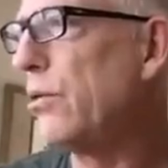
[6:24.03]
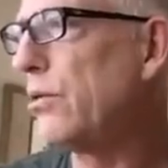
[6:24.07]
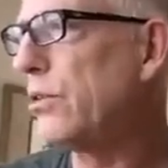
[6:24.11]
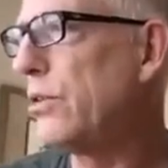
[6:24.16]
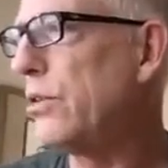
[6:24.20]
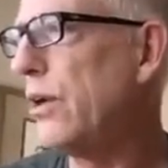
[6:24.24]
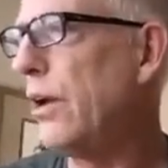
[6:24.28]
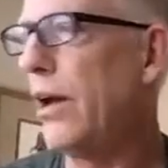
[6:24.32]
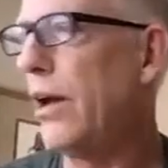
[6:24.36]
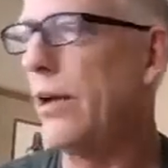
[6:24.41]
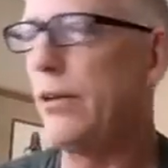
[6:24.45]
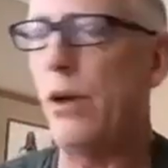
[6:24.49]

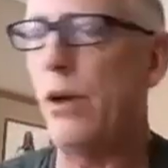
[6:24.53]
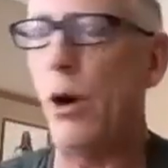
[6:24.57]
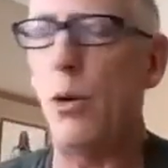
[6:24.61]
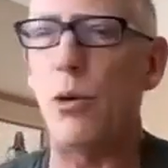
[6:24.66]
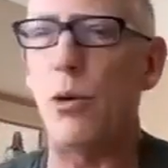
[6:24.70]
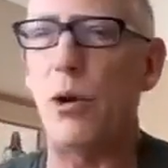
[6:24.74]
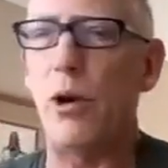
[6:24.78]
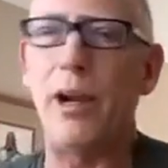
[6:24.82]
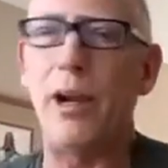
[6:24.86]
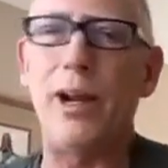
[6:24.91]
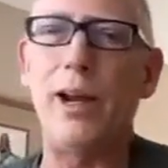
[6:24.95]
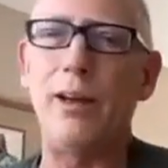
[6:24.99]
No,
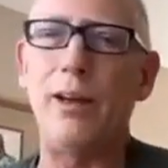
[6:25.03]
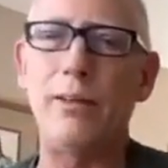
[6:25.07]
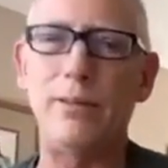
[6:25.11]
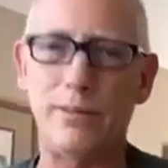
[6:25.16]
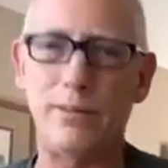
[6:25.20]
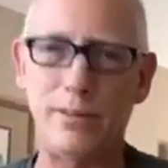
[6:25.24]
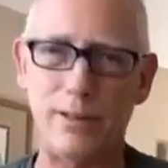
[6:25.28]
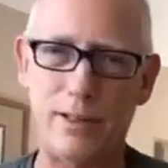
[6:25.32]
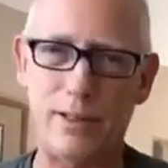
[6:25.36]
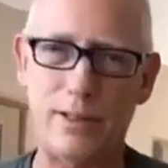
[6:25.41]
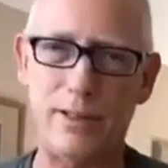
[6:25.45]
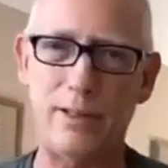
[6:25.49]
don't worry.
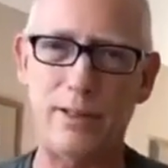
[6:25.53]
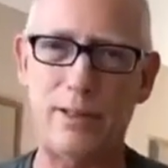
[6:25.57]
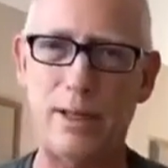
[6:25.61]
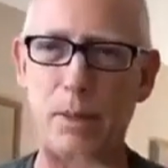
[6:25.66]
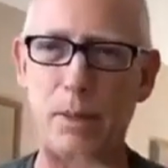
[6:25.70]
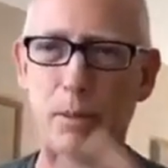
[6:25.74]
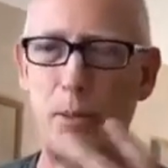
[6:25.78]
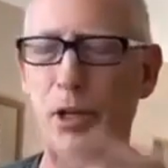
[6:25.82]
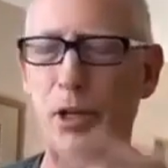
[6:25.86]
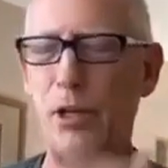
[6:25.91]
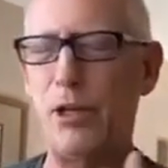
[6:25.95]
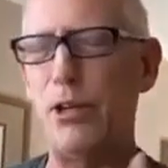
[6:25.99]

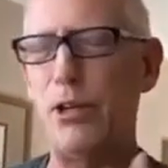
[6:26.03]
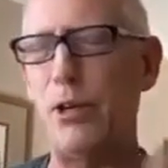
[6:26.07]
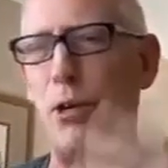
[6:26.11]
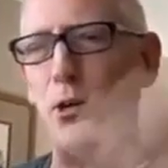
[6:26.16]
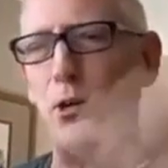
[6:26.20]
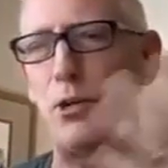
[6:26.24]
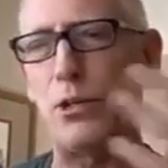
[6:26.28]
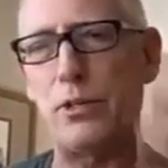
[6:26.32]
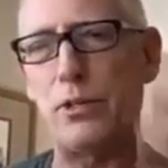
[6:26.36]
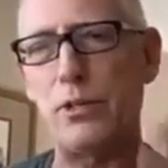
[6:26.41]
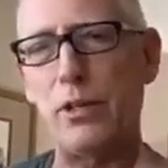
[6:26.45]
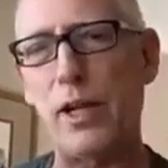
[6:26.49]
I'm an
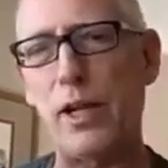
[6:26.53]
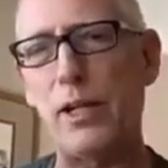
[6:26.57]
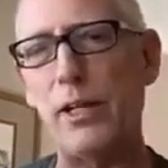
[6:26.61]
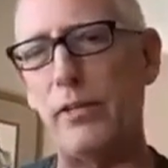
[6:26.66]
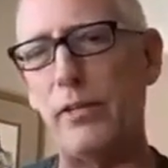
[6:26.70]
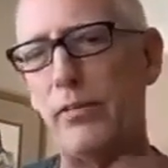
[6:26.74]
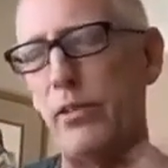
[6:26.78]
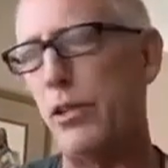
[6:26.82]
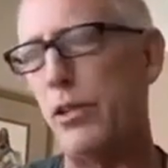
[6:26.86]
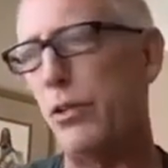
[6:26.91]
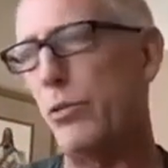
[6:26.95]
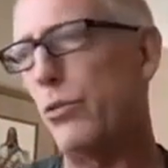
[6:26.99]
adult.
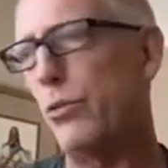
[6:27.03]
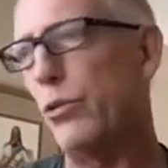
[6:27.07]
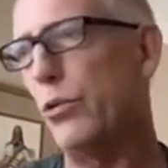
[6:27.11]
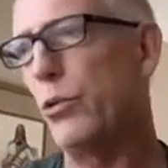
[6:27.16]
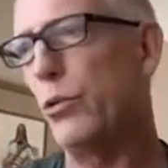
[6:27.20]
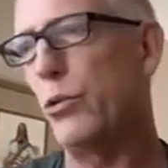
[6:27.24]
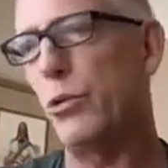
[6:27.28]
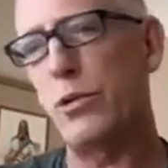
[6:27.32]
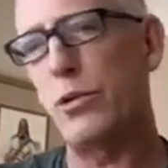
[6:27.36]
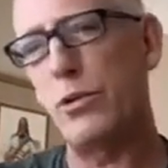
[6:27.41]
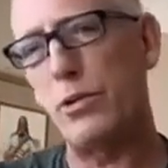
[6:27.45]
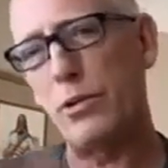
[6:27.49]
I live in the
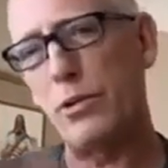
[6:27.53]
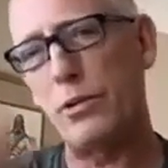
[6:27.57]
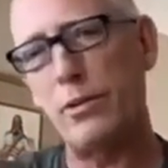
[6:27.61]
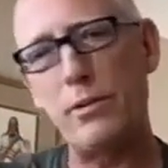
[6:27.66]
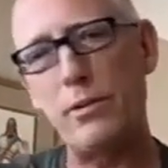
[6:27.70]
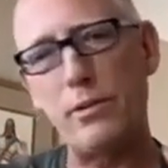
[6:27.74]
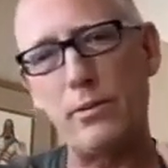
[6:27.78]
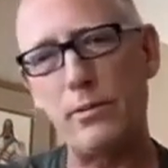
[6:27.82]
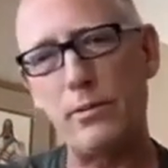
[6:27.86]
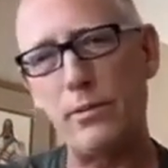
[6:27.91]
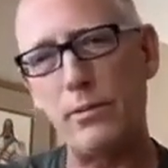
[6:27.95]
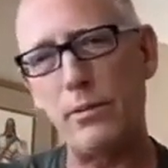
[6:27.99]
real
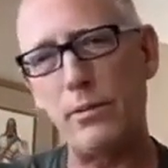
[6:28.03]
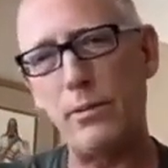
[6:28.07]
world.